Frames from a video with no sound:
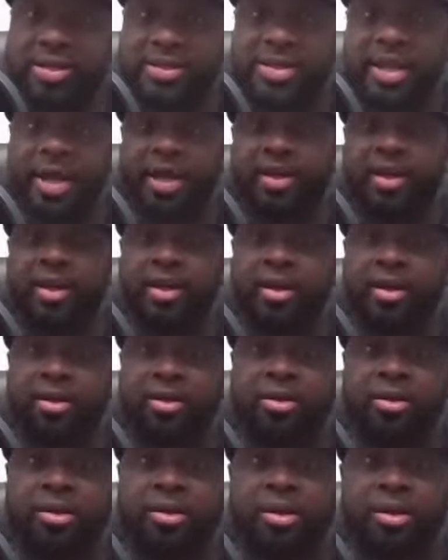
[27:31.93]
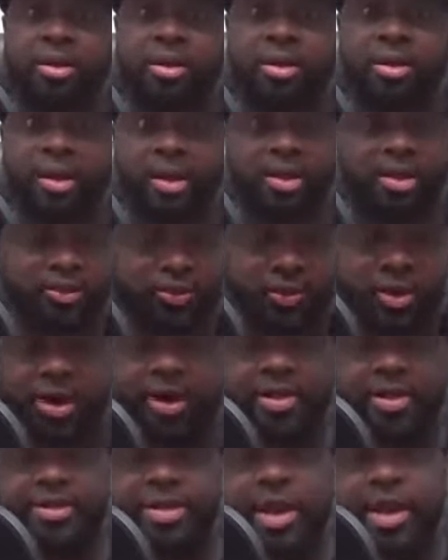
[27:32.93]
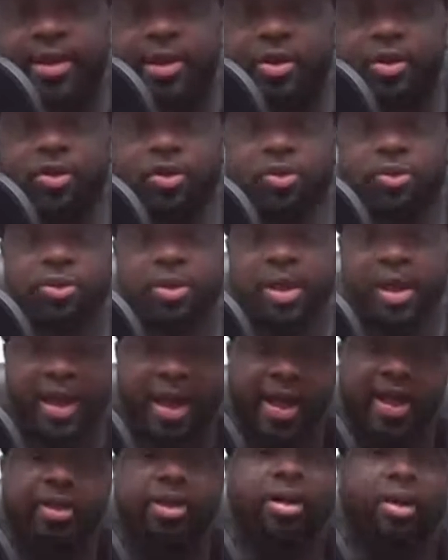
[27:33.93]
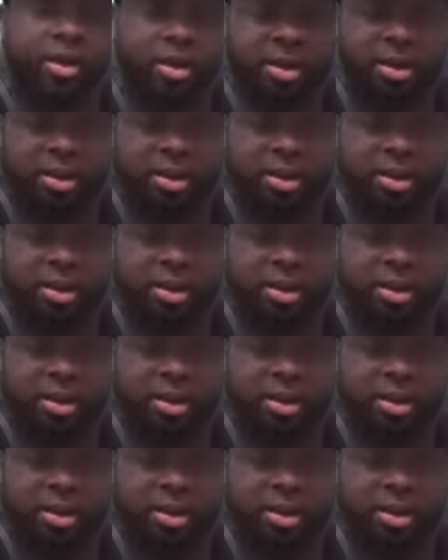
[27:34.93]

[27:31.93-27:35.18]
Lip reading: of us out there, as far as I know, out there